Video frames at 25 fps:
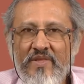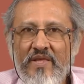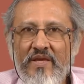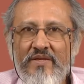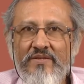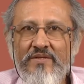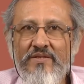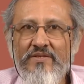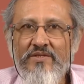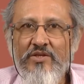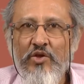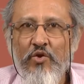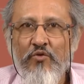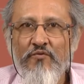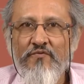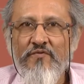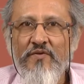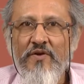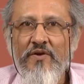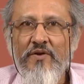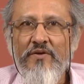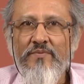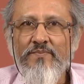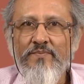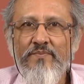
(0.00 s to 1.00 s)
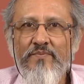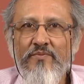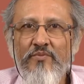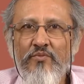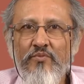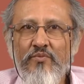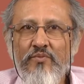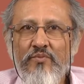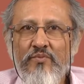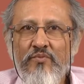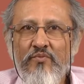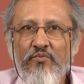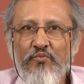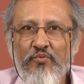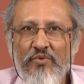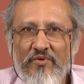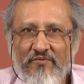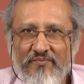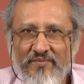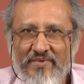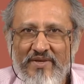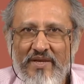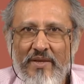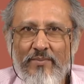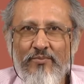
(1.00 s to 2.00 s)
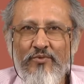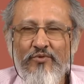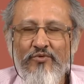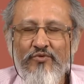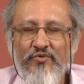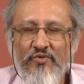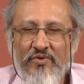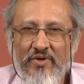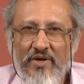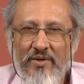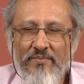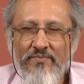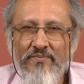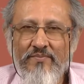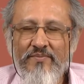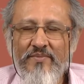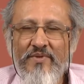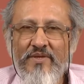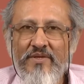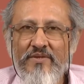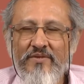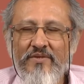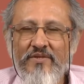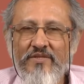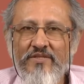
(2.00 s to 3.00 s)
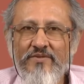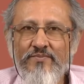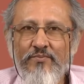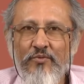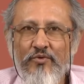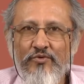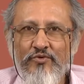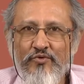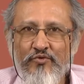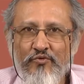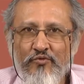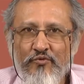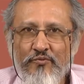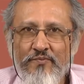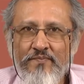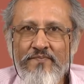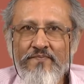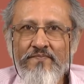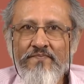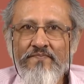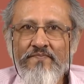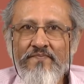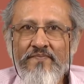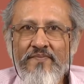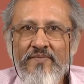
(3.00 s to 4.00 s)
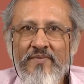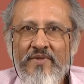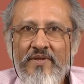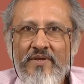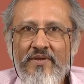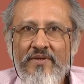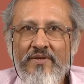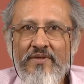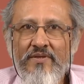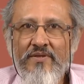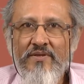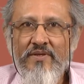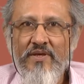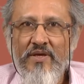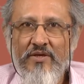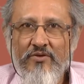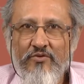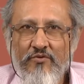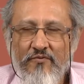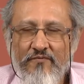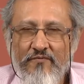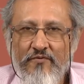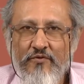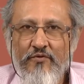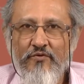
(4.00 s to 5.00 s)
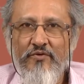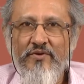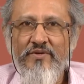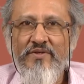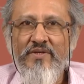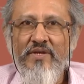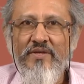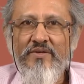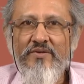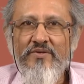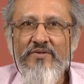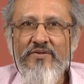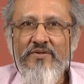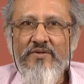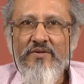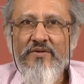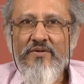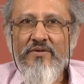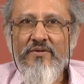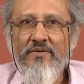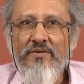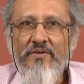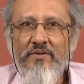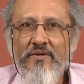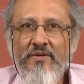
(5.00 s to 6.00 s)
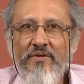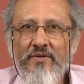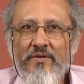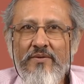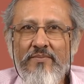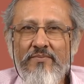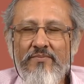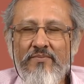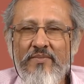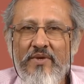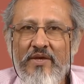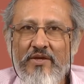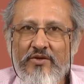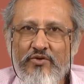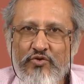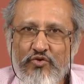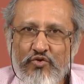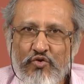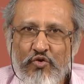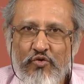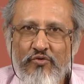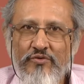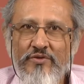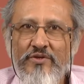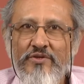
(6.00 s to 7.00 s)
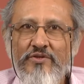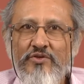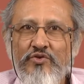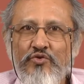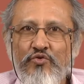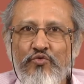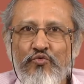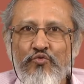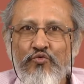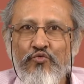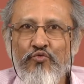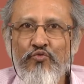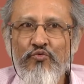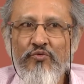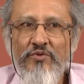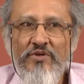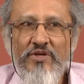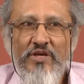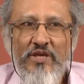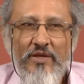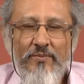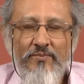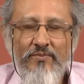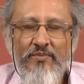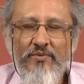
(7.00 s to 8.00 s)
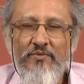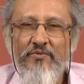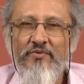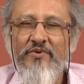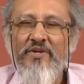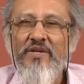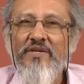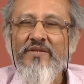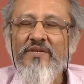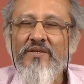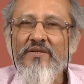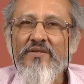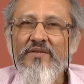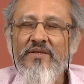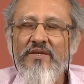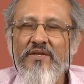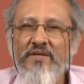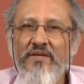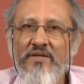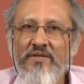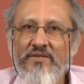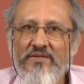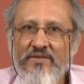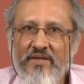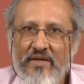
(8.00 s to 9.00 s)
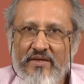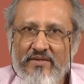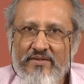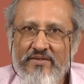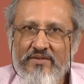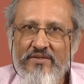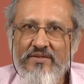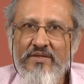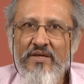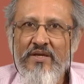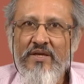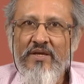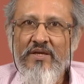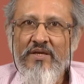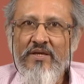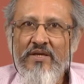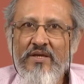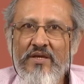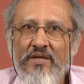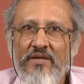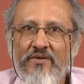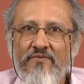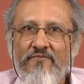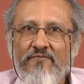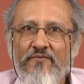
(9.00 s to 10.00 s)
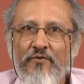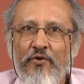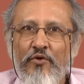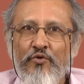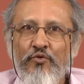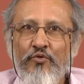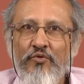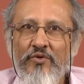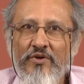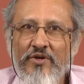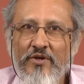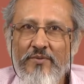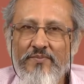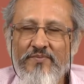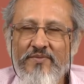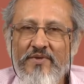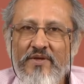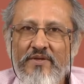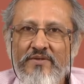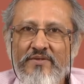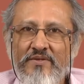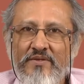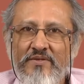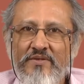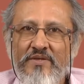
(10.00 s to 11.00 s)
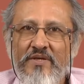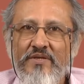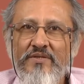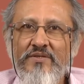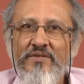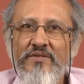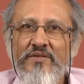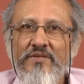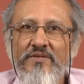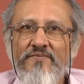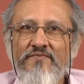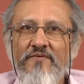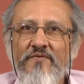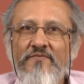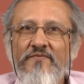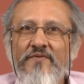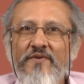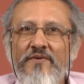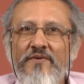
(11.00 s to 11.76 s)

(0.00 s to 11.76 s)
That is how far we've been able to come in this module. Thank you for your attention. Make sure that you keep reading the e-texts and following up their suggestions for